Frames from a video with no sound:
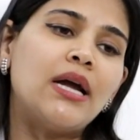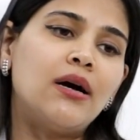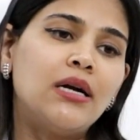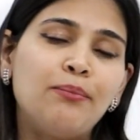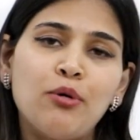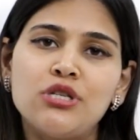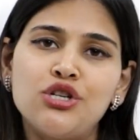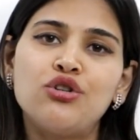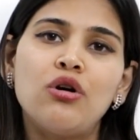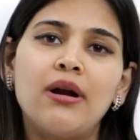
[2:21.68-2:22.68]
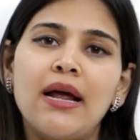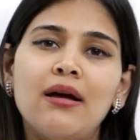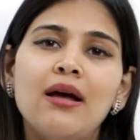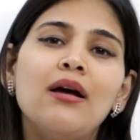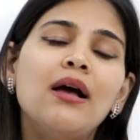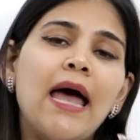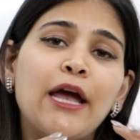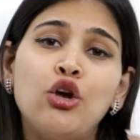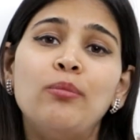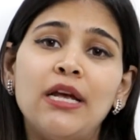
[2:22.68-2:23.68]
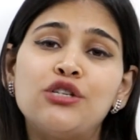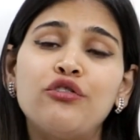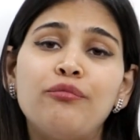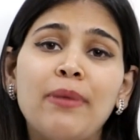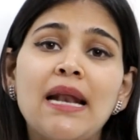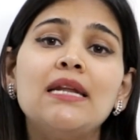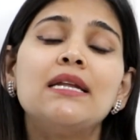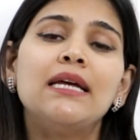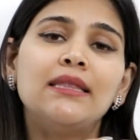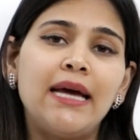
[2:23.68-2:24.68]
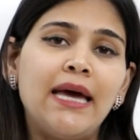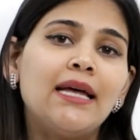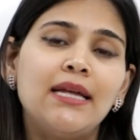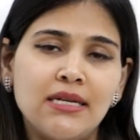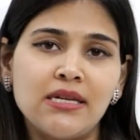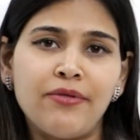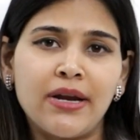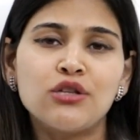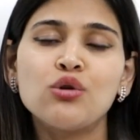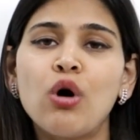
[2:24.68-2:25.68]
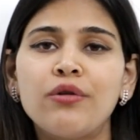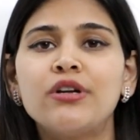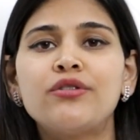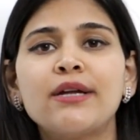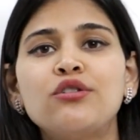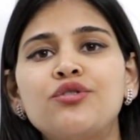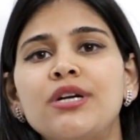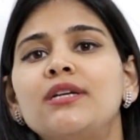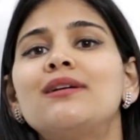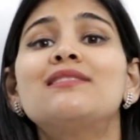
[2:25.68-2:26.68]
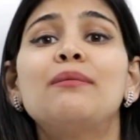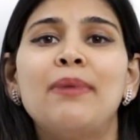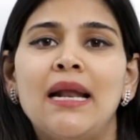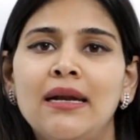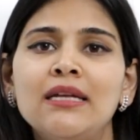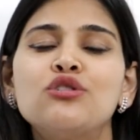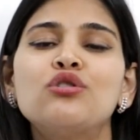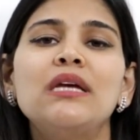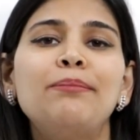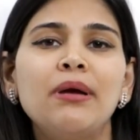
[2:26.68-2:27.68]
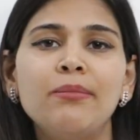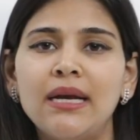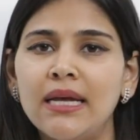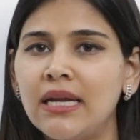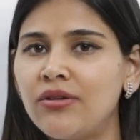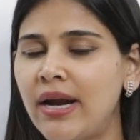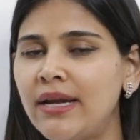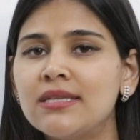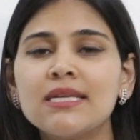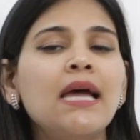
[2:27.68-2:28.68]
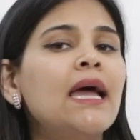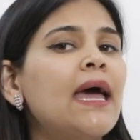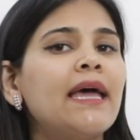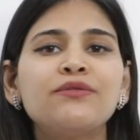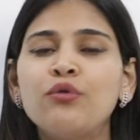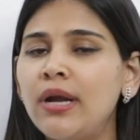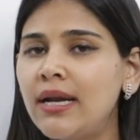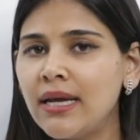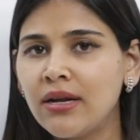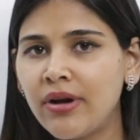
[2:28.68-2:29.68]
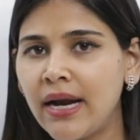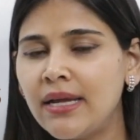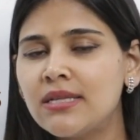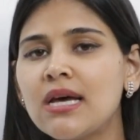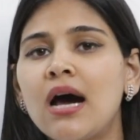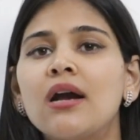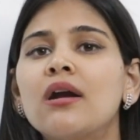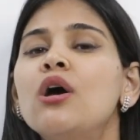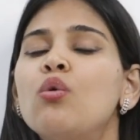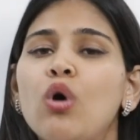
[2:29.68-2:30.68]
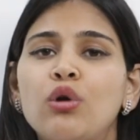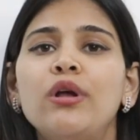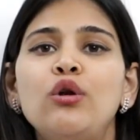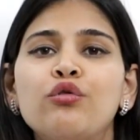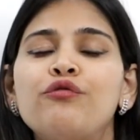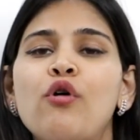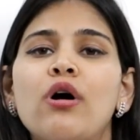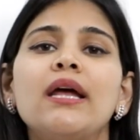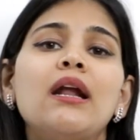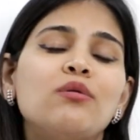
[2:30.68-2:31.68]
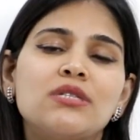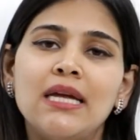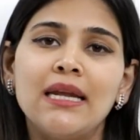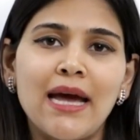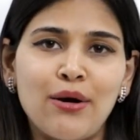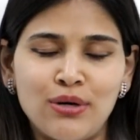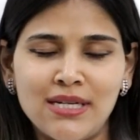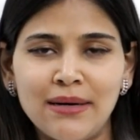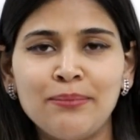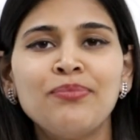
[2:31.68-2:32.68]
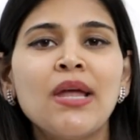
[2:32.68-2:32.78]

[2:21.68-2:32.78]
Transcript: deposition or accumulation of melanin in the area that is affected. So what we're trying to treat here is the melanin. So depigmenting ingredients, exfoliating ingredients are what we look for in our skincare routine.